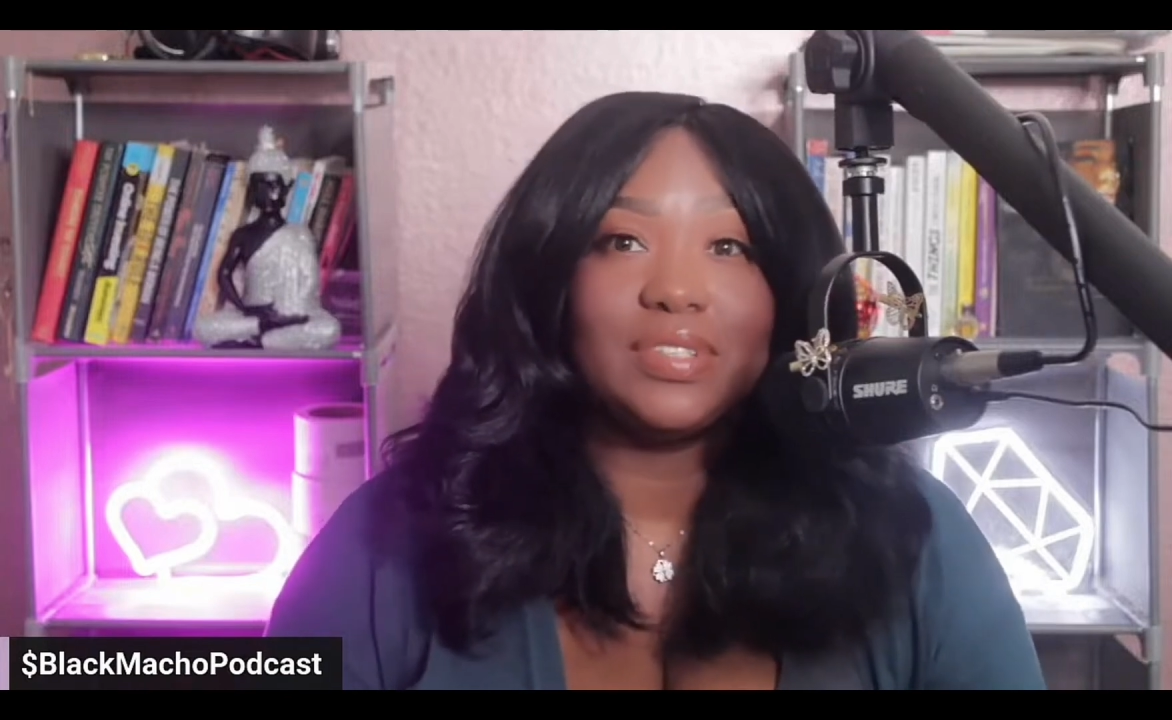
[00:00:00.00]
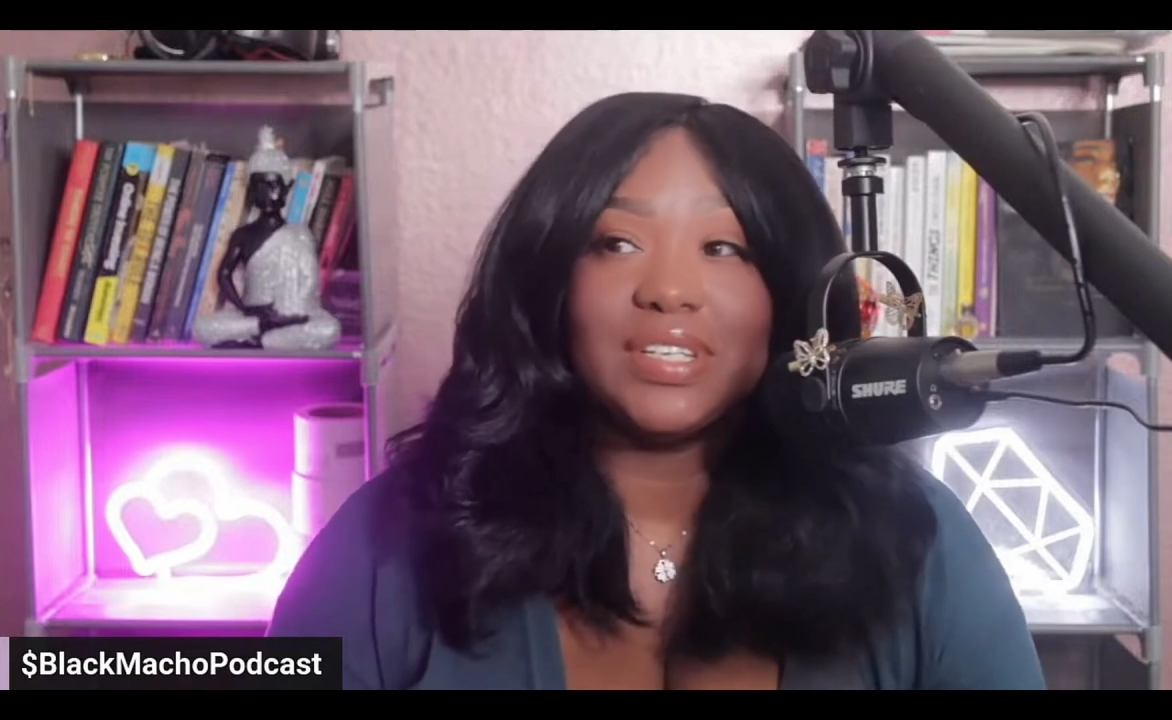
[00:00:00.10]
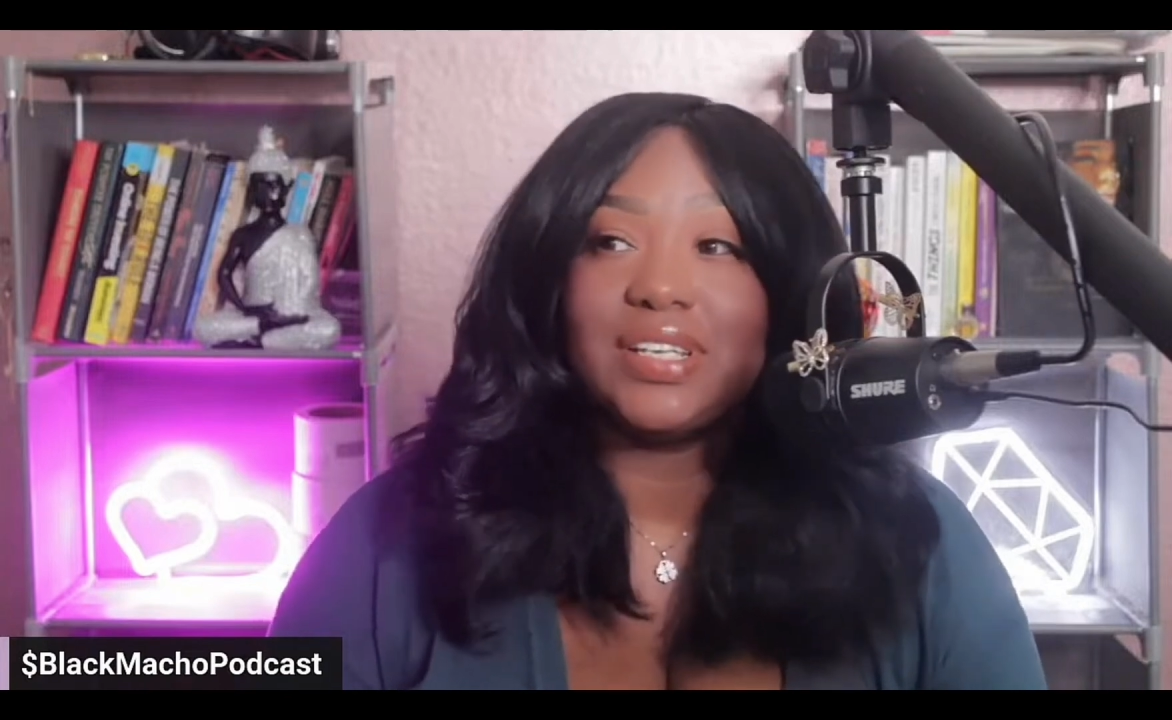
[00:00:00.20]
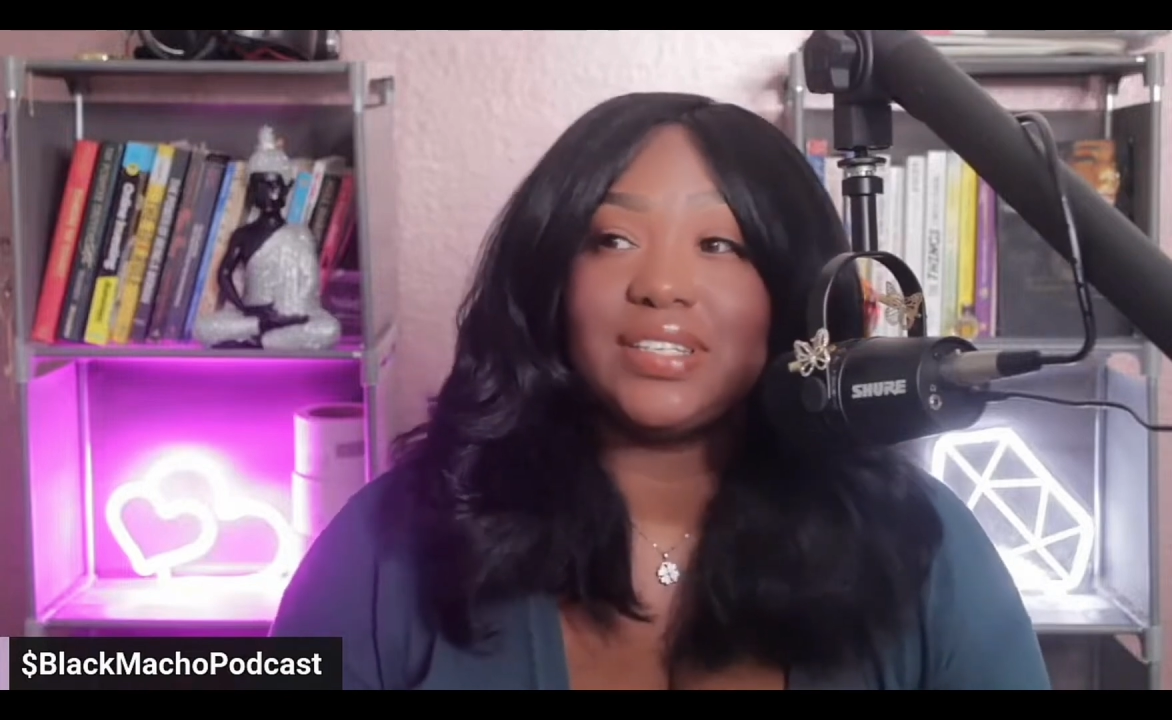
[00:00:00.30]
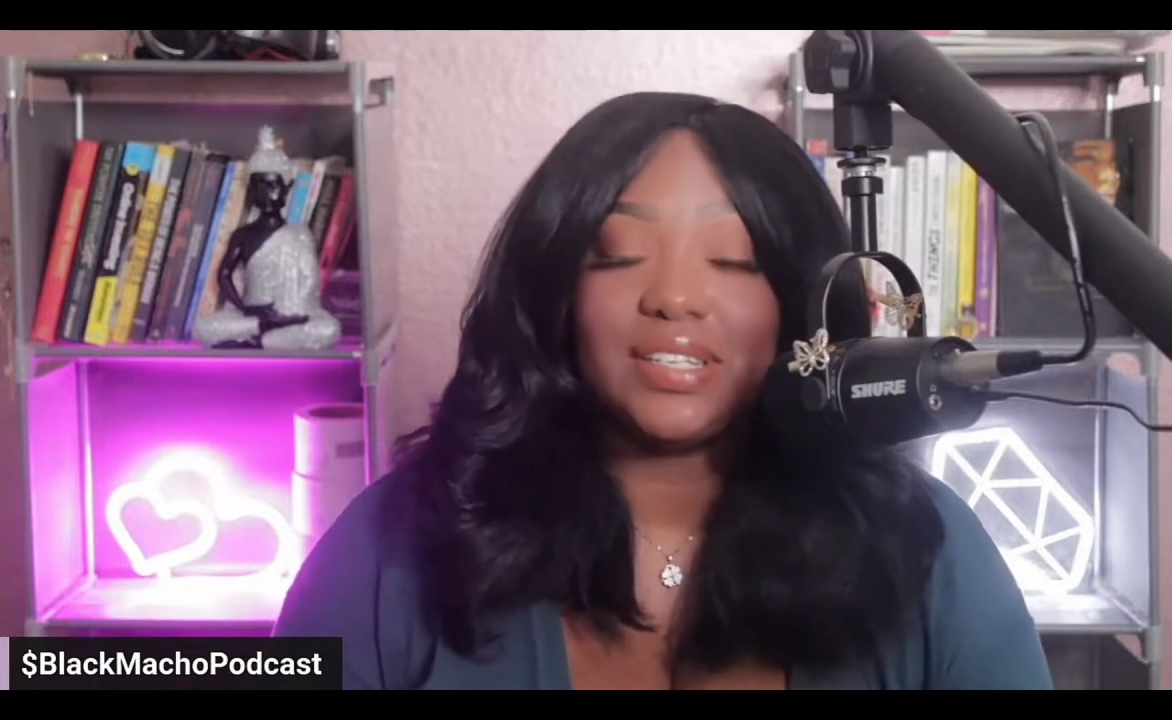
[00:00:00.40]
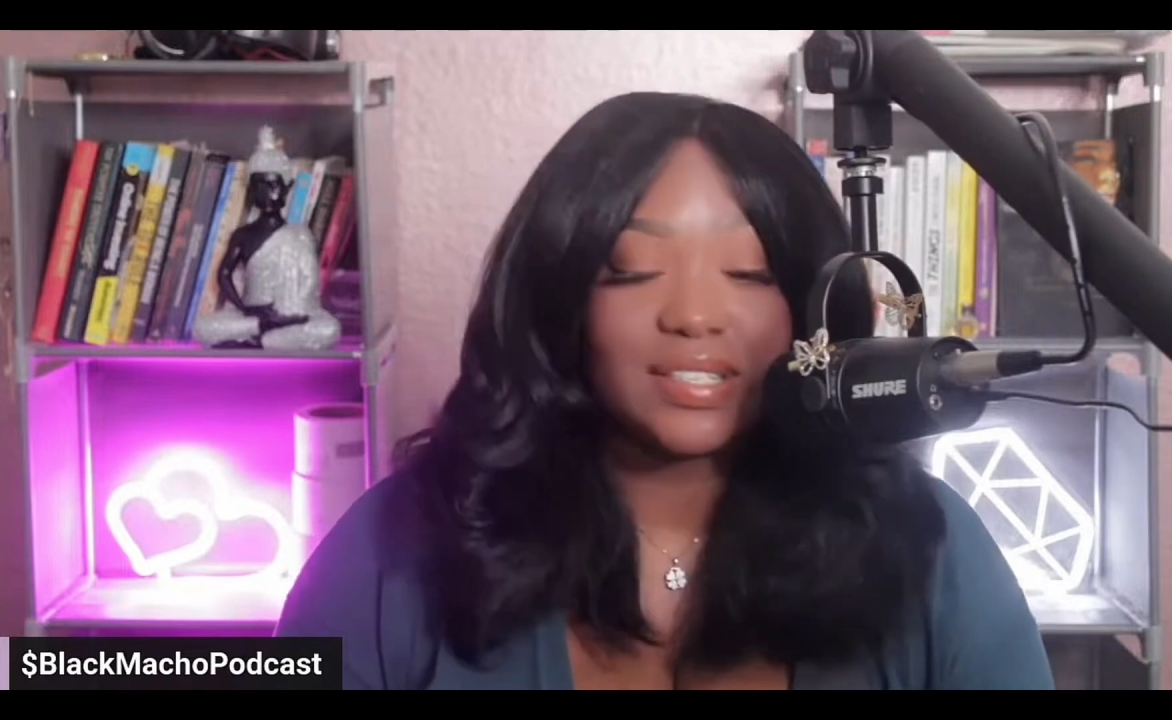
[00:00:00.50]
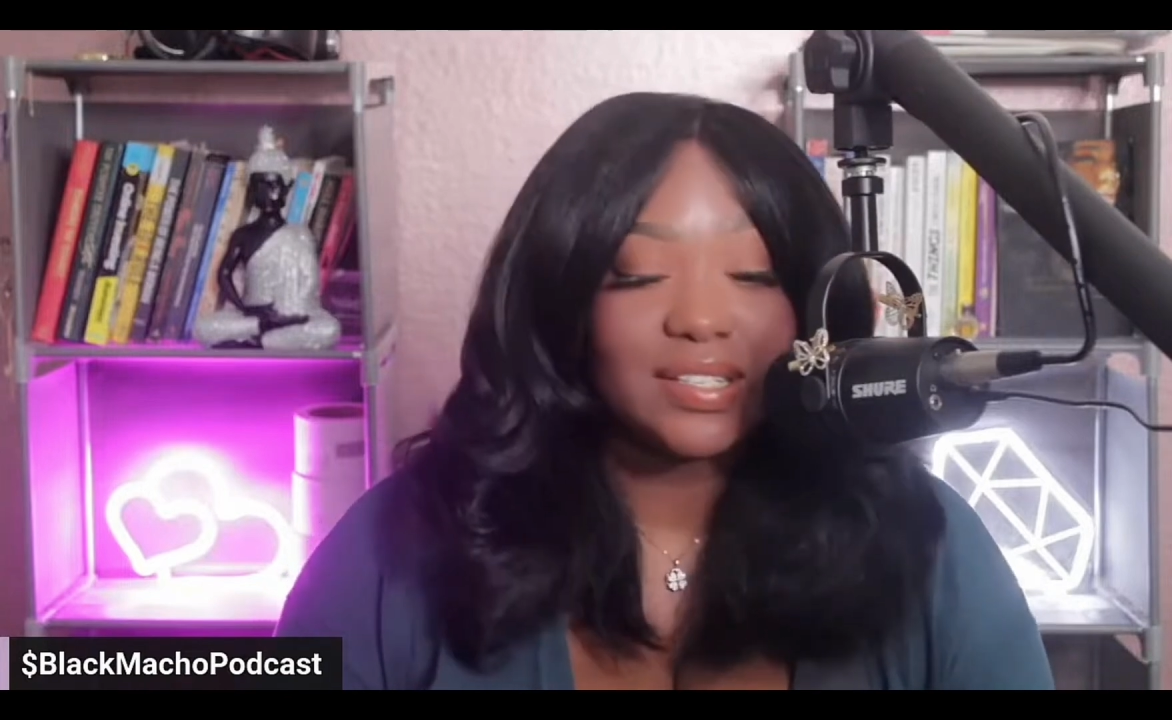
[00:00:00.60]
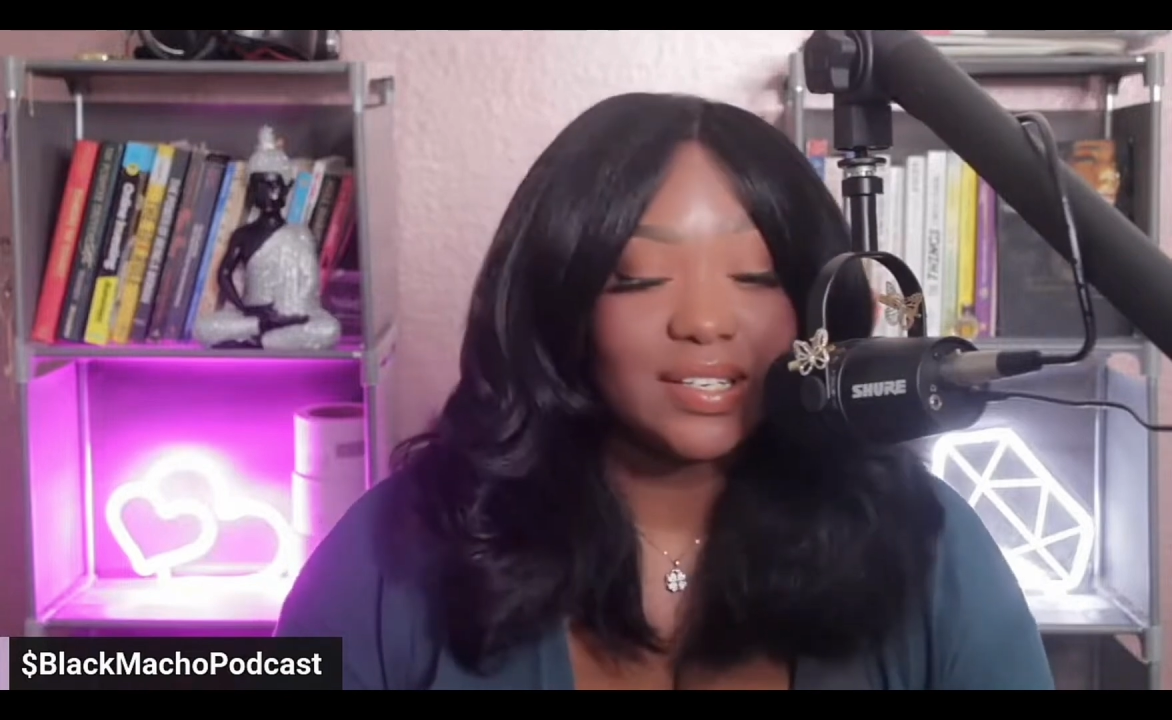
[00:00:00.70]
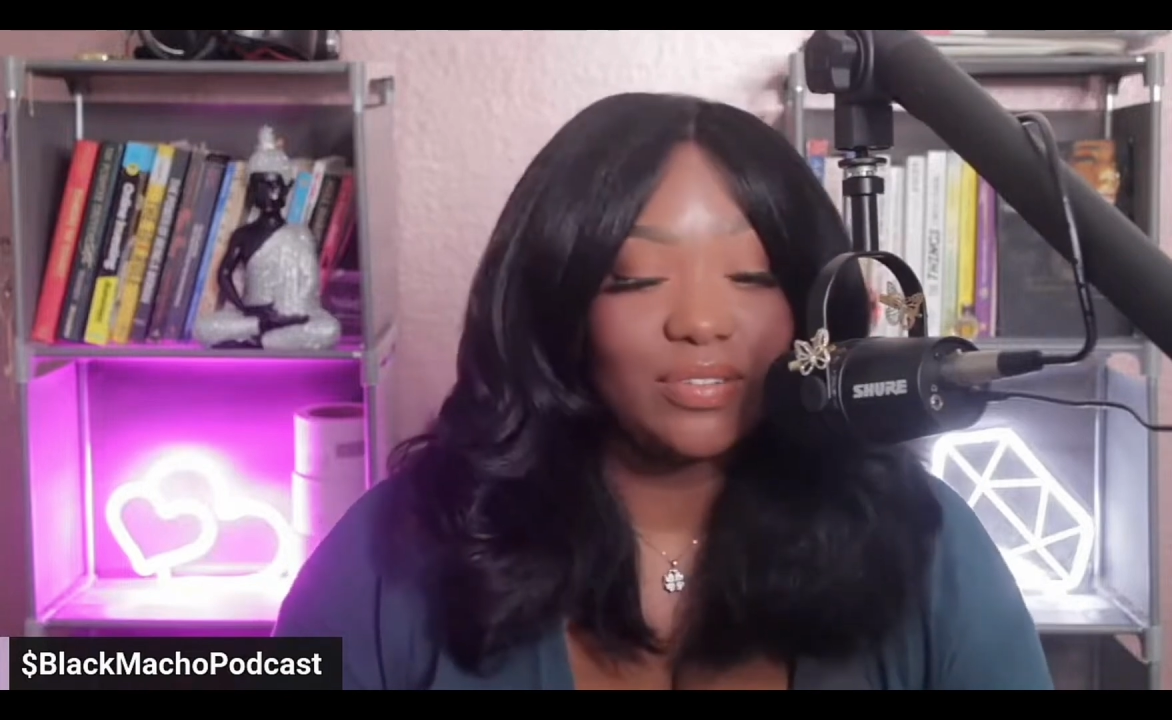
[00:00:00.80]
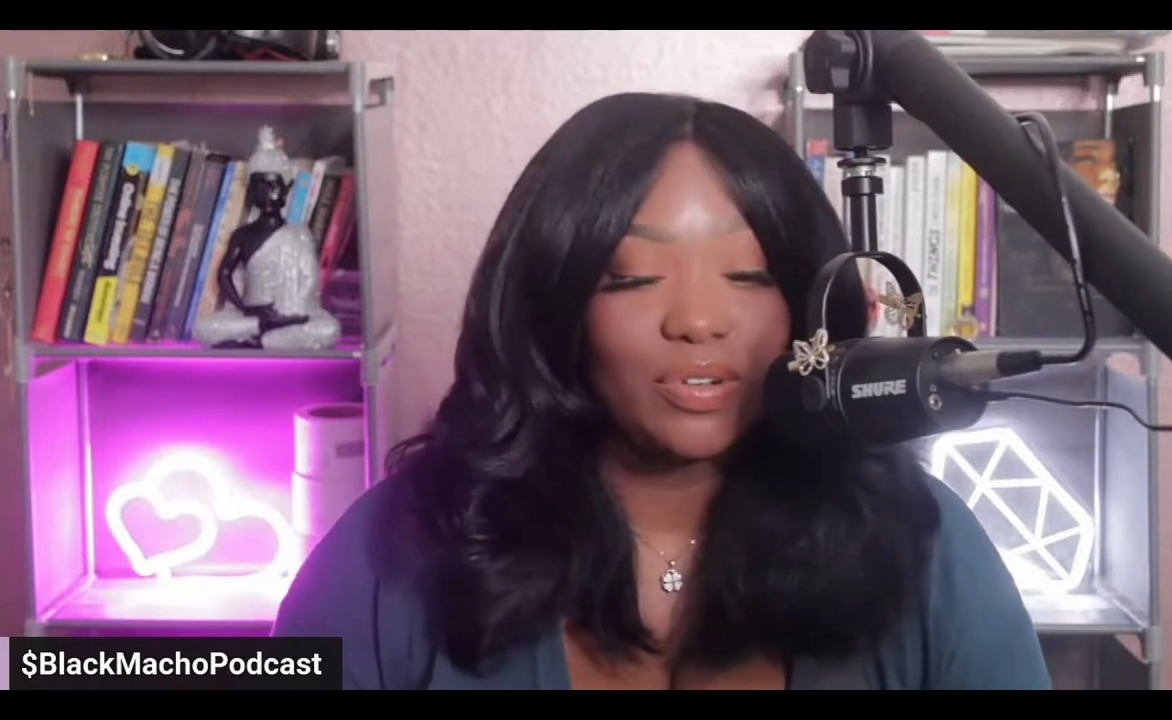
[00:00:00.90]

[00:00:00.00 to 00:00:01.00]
dusties.